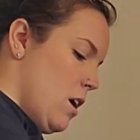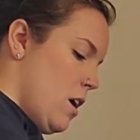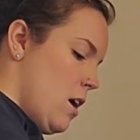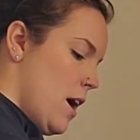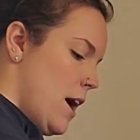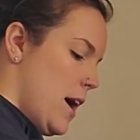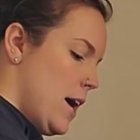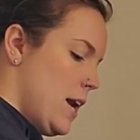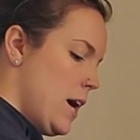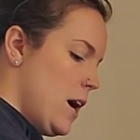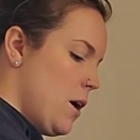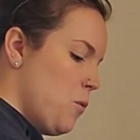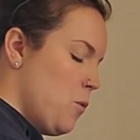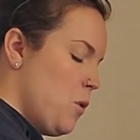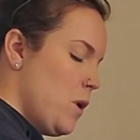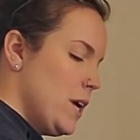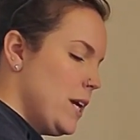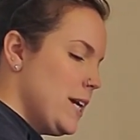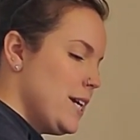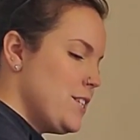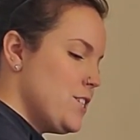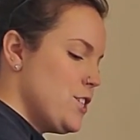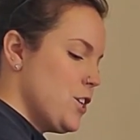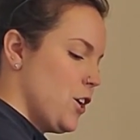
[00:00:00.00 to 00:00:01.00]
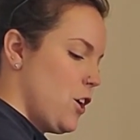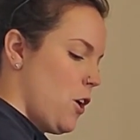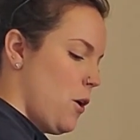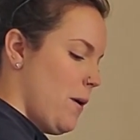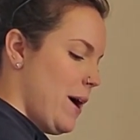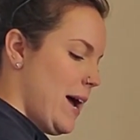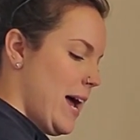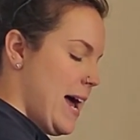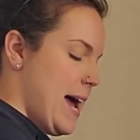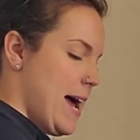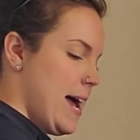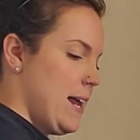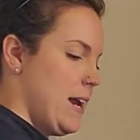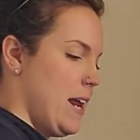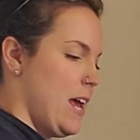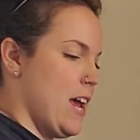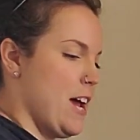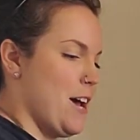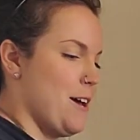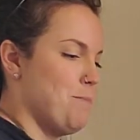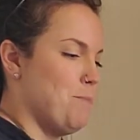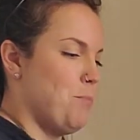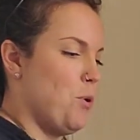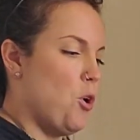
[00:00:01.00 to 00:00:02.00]
And I wanted to go ahead
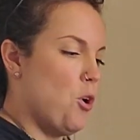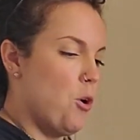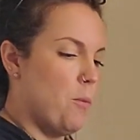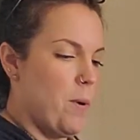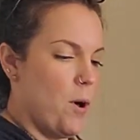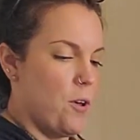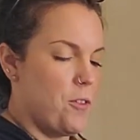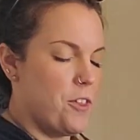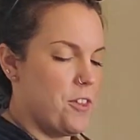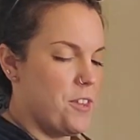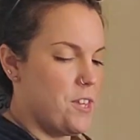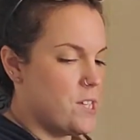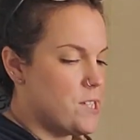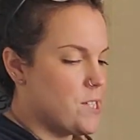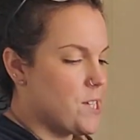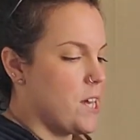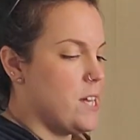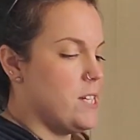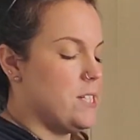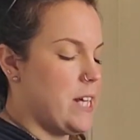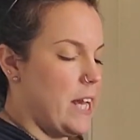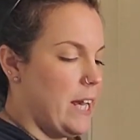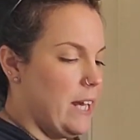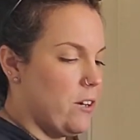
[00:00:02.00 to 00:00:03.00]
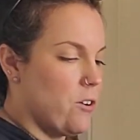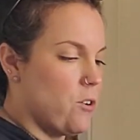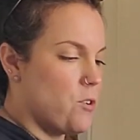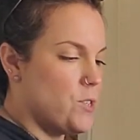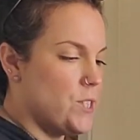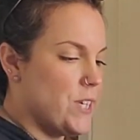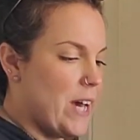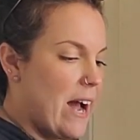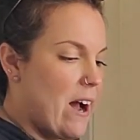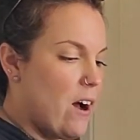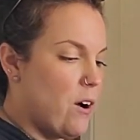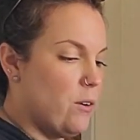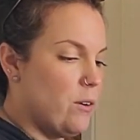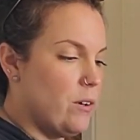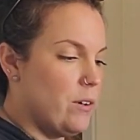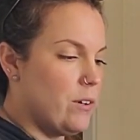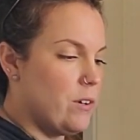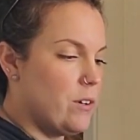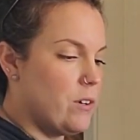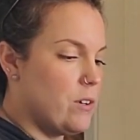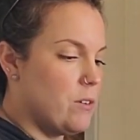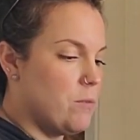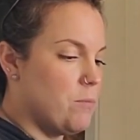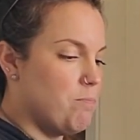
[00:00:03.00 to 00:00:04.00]
and pull both of these containers out
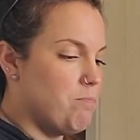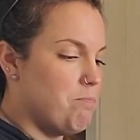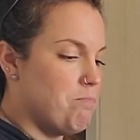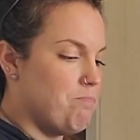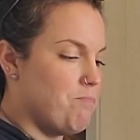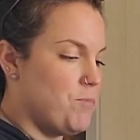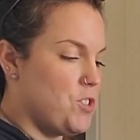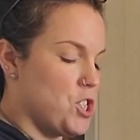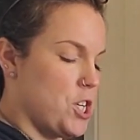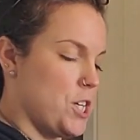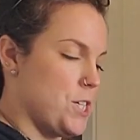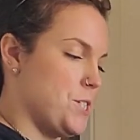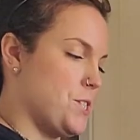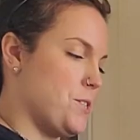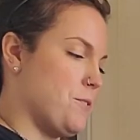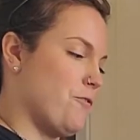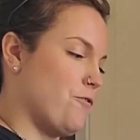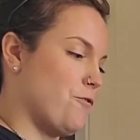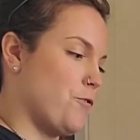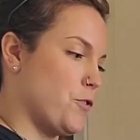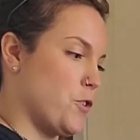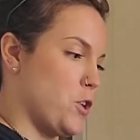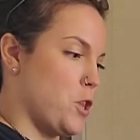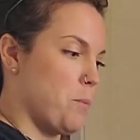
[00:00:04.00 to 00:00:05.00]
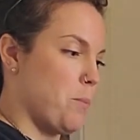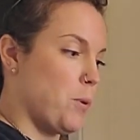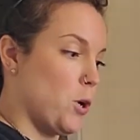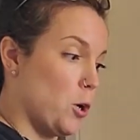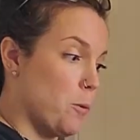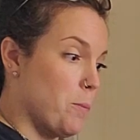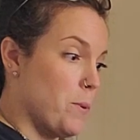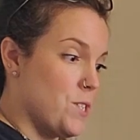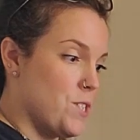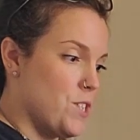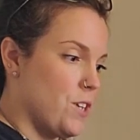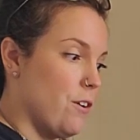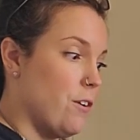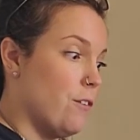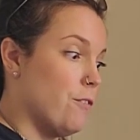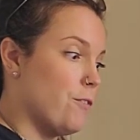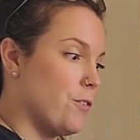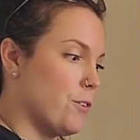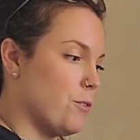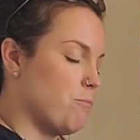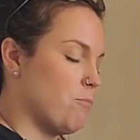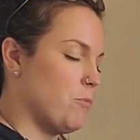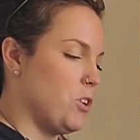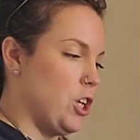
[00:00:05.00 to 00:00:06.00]
just for the purpose of,
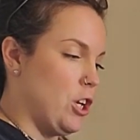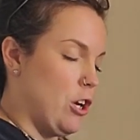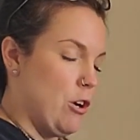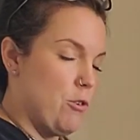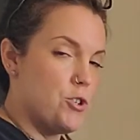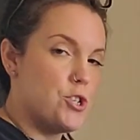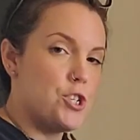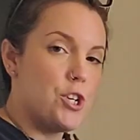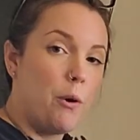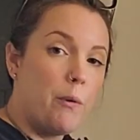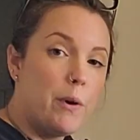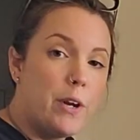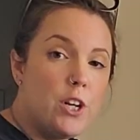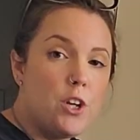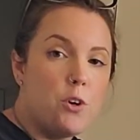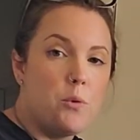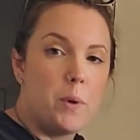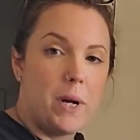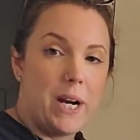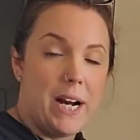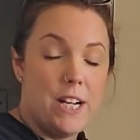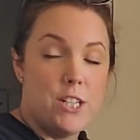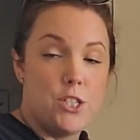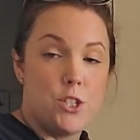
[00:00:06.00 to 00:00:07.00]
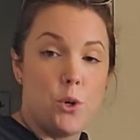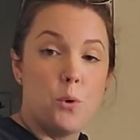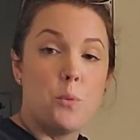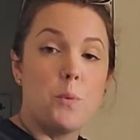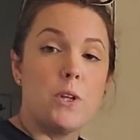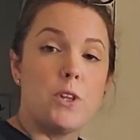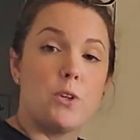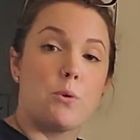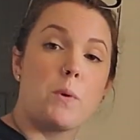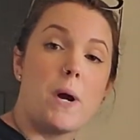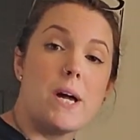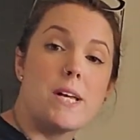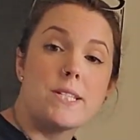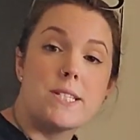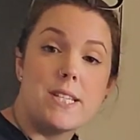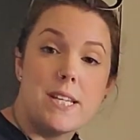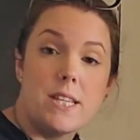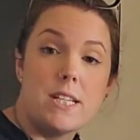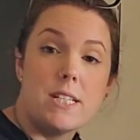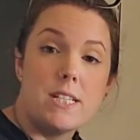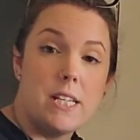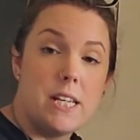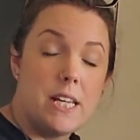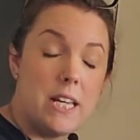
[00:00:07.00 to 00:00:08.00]
showing you what I do with the rest of the
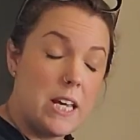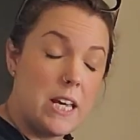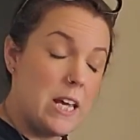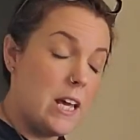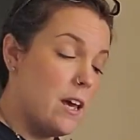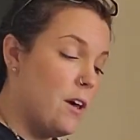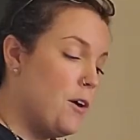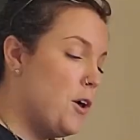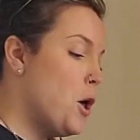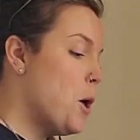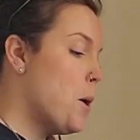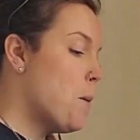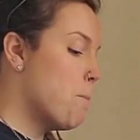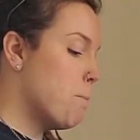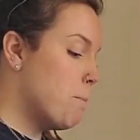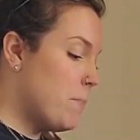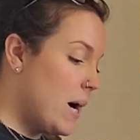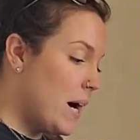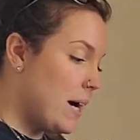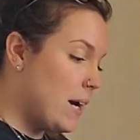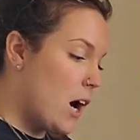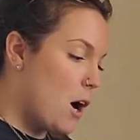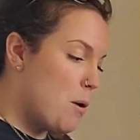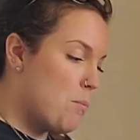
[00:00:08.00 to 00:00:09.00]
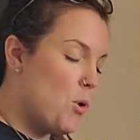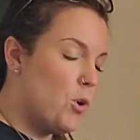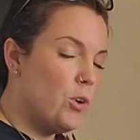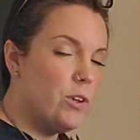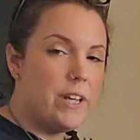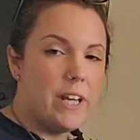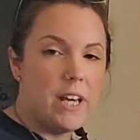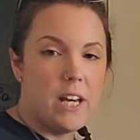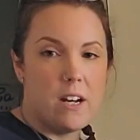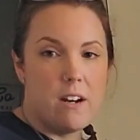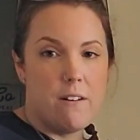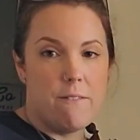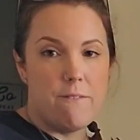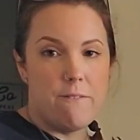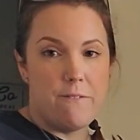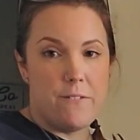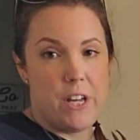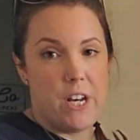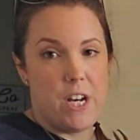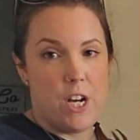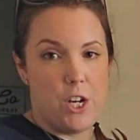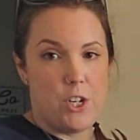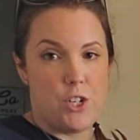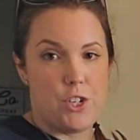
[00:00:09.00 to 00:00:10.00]
tea. But I'm only gonna
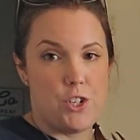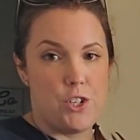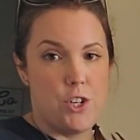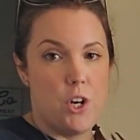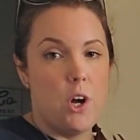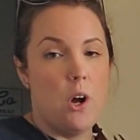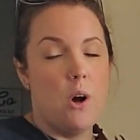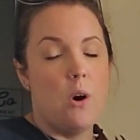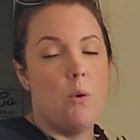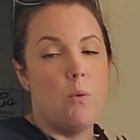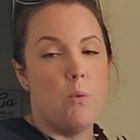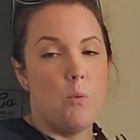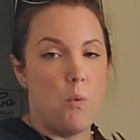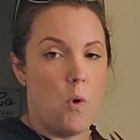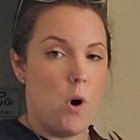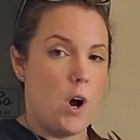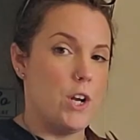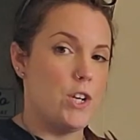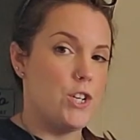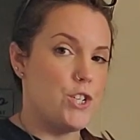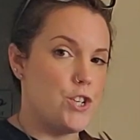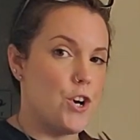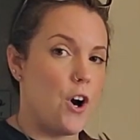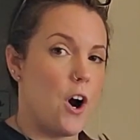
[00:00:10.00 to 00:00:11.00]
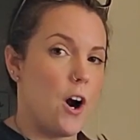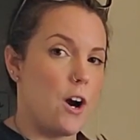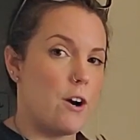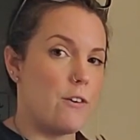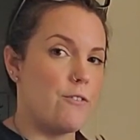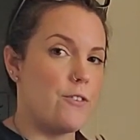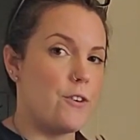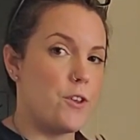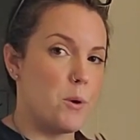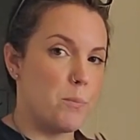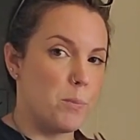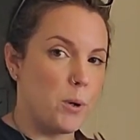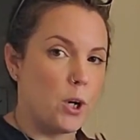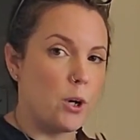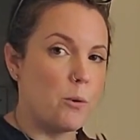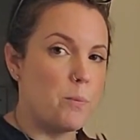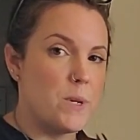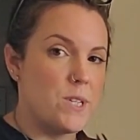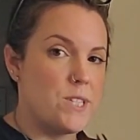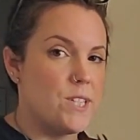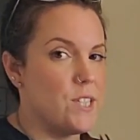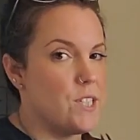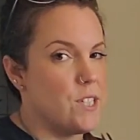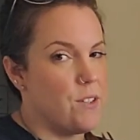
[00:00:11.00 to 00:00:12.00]
finish one jar for the
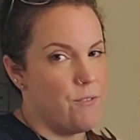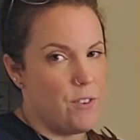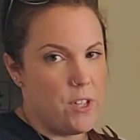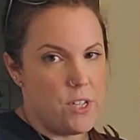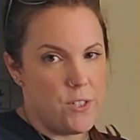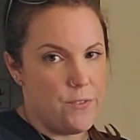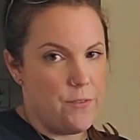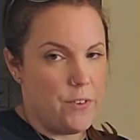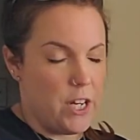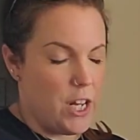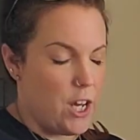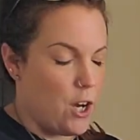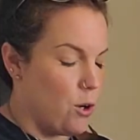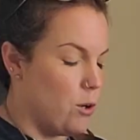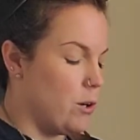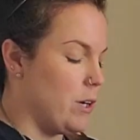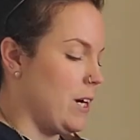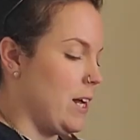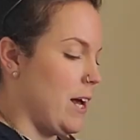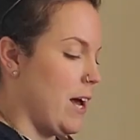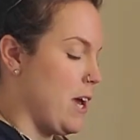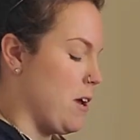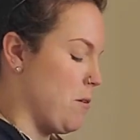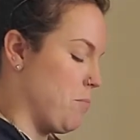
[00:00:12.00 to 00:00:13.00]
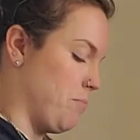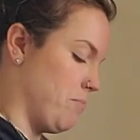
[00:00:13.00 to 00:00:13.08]
purposes of this video today.